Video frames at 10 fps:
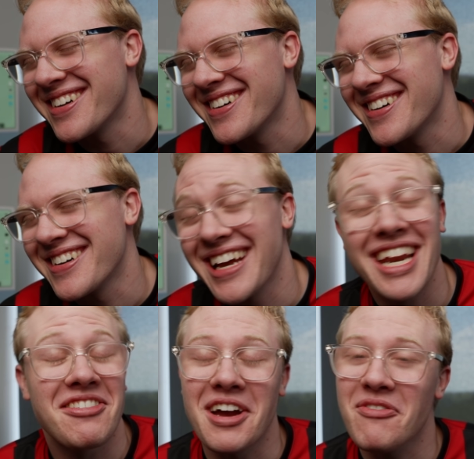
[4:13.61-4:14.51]
Oh,
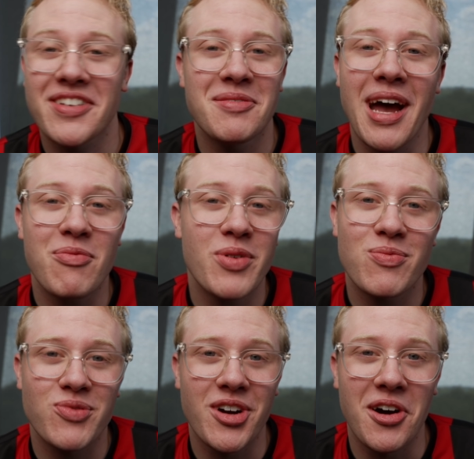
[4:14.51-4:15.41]
anyway, for the MacBook
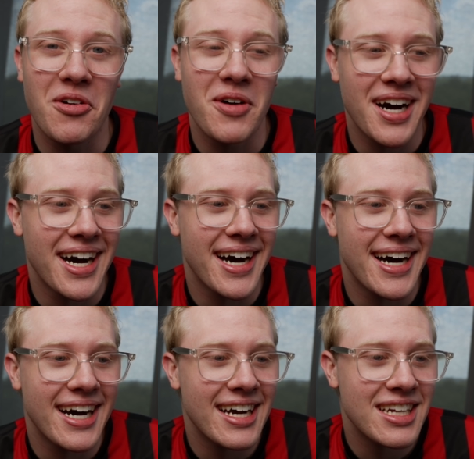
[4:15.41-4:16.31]
Pro,
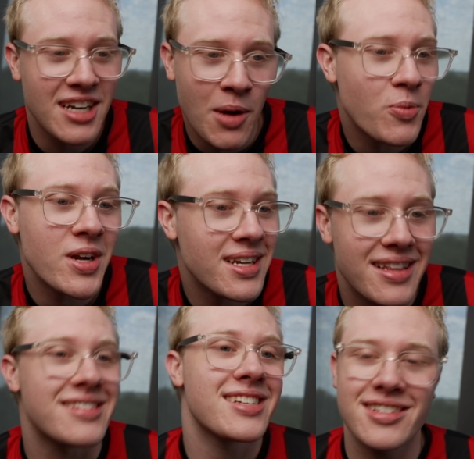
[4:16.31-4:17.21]
uh, upgrading to
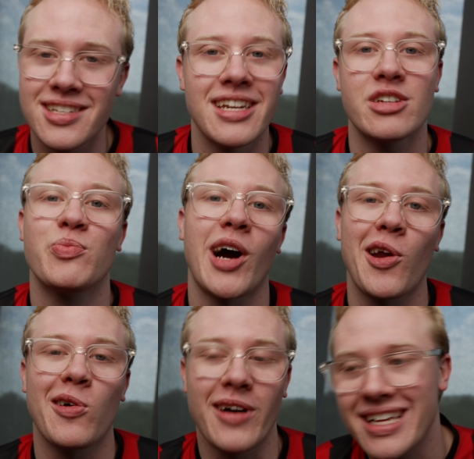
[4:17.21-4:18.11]
the 16-inch
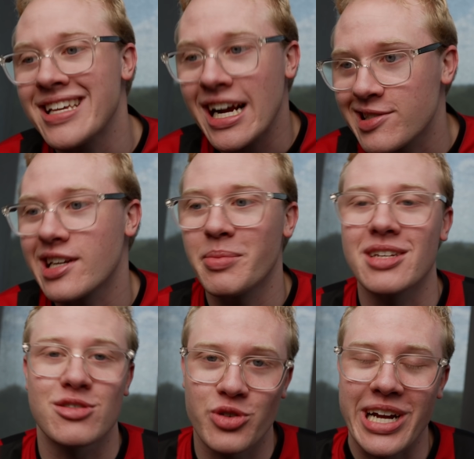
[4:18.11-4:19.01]
model, it's actually going to be a
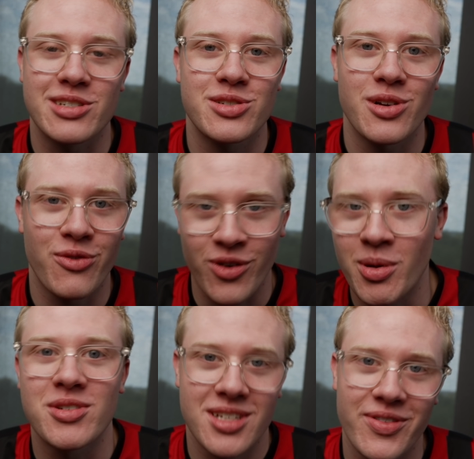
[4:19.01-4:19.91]
stretch for
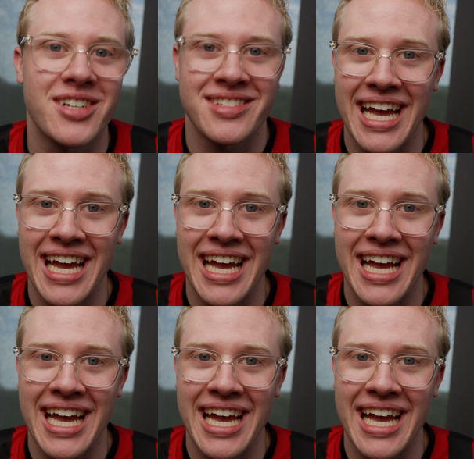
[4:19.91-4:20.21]
most of us